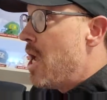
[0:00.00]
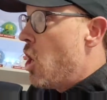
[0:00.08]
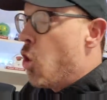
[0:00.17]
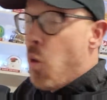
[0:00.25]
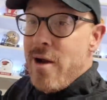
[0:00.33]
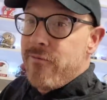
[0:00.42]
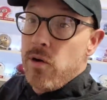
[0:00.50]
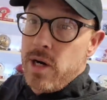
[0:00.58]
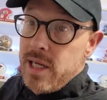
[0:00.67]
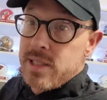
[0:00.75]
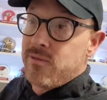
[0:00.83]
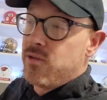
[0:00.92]
Whoever it
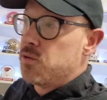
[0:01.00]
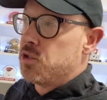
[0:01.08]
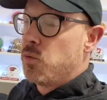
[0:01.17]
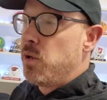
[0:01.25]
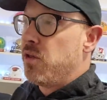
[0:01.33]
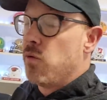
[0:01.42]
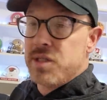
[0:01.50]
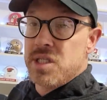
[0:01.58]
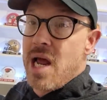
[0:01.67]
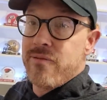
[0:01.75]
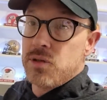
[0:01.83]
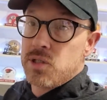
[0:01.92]
is of those three, though, has
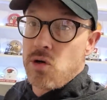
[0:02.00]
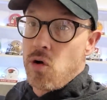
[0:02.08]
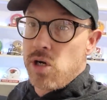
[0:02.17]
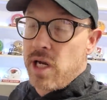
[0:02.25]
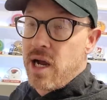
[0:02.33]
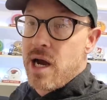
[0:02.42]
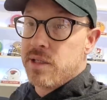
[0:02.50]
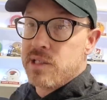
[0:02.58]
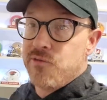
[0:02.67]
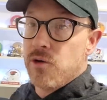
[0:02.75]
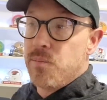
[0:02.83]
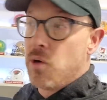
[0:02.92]
never started a college
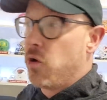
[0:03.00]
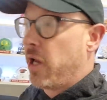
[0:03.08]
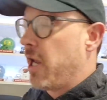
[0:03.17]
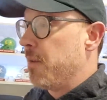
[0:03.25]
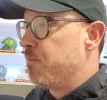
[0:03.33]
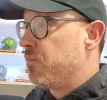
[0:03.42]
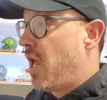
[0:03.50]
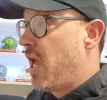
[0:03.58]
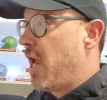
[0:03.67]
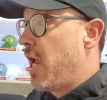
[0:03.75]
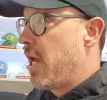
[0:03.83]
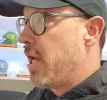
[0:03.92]
football game,
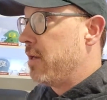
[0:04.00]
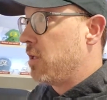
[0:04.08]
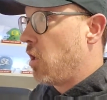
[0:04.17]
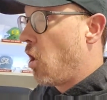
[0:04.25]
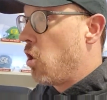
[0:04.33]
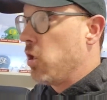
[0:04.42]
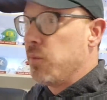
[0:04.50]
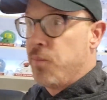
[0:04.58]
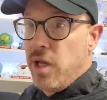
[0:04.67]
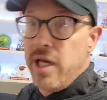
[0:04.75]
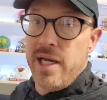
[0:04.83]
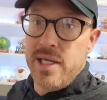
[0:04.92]
and calling
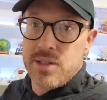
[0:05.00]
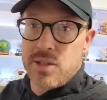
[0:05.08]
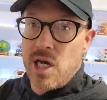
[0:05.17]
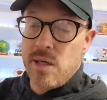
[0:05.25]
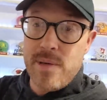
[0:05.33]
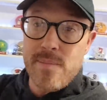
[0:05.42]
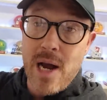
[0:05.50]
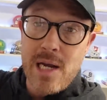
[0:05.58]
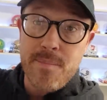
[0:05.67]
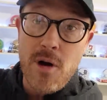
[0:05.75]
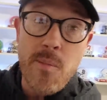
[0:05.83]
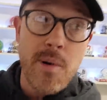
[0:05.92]
plays is going to be
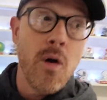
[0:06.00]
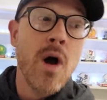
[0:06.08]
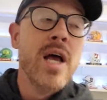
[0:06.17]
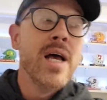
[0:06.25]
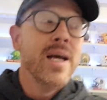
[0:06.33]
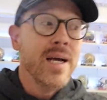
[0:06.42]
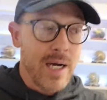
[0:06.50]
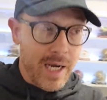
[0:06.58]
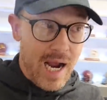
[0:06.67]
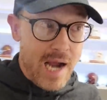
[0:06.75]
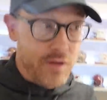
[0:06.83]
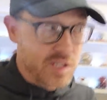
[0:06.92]
Mike Bobo, a
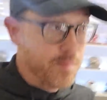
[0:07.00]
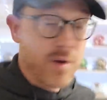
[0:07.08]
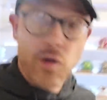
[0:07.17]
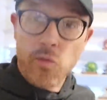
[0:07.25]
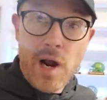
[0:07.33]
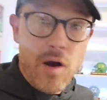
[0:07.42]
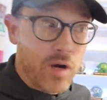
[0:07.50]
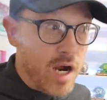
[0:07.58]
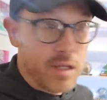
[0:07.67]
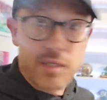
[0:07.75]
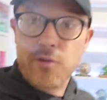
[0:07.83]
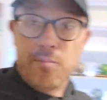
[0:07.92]
guy that's been around
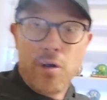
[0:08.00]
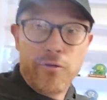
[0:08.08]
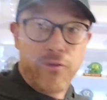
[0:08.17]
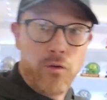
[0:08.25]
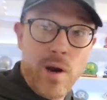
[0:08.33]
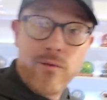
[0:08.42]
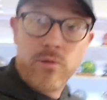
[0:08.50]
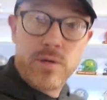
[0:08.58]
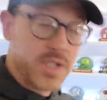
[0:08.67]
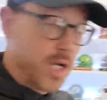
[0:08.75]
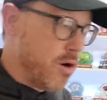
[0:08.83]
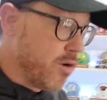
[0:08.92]
college football forever,
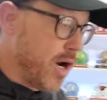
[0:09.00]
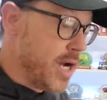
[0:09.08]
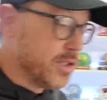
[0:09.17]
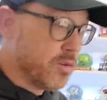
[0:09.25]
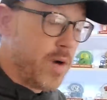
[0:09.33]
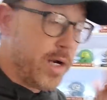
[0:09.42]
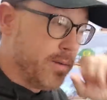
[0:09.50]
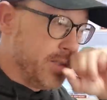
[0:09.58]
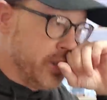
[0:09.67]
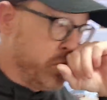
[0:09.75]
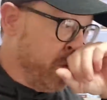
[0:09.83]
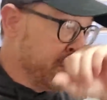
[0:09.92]
set all kinds of records
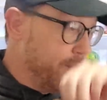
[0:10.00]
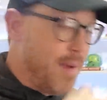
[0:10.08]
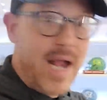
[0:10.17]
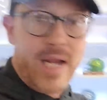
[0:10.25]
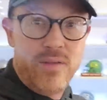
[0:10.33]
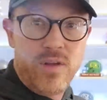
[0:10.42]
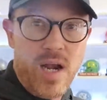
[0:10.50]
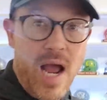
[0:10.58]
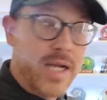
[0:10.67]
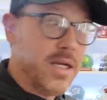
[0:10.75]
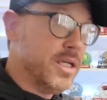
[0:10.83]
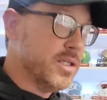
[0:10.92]
at Georgia back in the
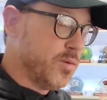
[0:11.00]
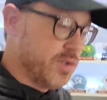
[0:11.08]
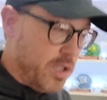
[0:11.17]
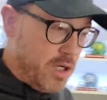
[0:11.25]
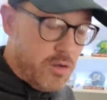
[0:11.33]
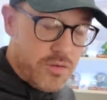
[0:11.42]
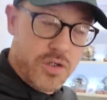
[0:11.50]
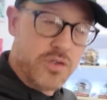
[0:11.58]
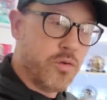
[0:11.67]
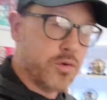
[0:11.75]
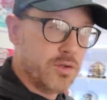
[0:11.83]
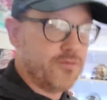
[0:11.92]
90s, was a coach at
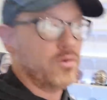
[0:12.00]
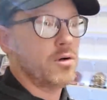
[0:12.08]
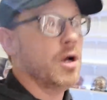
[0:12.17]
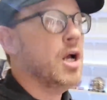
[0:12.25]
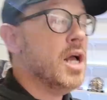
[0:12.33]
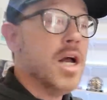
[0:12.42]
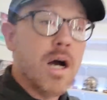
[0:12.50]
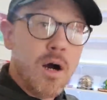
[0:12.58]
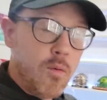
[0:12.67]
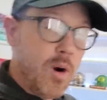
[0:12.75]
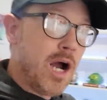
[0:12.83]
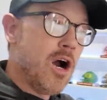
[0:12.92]
Georgia for a
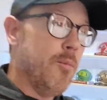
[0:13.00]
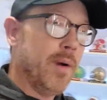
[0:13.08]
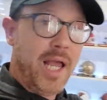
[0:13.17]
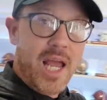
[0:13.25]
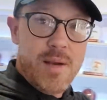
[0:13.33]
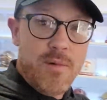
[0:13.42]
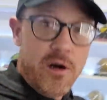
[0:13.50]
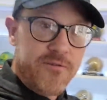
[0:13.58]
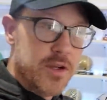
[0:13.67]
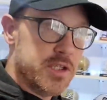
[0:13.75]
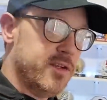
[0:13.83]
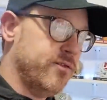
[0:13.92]
while, became
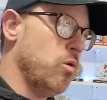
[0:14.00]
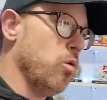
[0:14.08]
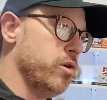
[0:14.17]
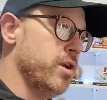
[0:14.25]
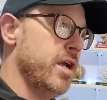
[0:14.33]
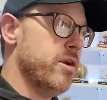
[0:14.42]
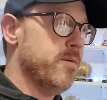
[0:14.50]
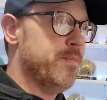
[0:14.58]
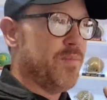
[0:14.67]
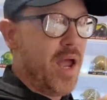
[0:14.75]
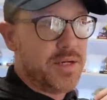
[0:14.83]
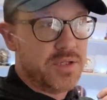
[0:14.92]
offensive coordinator,
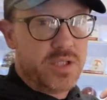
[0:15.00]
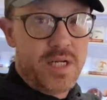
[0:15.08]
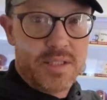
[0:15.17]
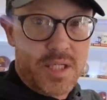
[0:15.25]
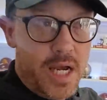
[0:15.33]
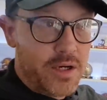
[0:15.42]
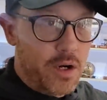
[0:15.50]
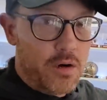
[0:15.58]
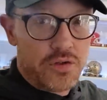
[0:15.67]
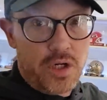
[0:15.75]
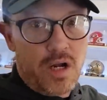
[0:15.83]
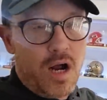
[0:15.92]
had a stint as head
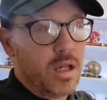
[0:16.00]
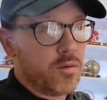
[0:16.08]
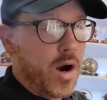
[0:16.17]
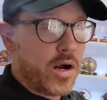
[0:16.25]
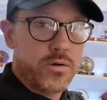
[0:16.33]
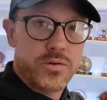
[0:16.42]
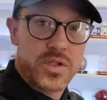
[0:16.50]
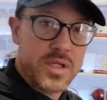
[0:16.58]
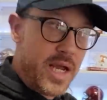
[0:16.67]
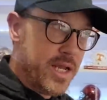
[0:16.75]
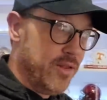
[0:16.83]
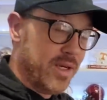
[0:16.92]
coach at Colorado
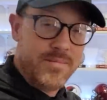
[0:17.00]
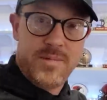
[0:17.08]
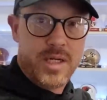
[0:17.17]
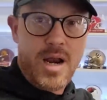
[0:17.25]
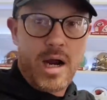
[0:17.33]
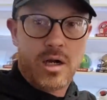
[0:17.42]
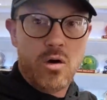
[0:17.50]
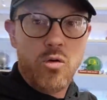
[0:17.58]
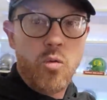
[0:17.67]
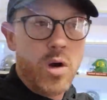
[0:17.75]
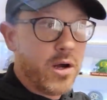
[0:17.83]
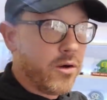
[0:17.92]
State that did not go
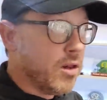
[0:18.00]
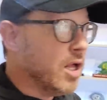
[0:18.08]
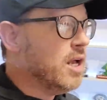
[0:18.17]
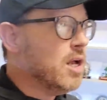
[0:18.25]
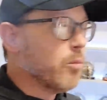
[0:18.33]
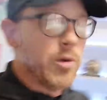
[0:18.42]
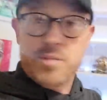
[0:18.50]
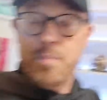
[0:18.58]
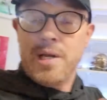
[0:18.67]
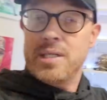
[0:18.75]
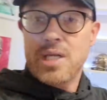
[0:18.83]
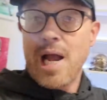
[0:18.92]
well, which
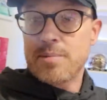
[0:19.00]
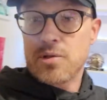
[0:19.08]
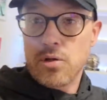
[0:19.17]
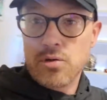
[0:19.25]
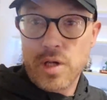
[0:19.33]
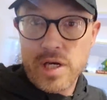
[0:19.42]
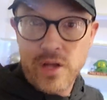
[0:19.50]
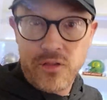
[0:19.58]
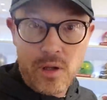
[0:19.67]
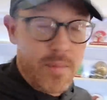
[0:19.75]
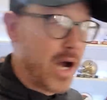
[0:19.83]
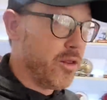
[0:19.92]
means absolutely
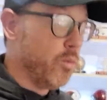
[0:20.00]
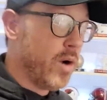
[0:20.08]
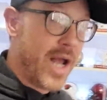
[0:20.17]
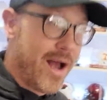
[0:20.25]
nothing, by the way.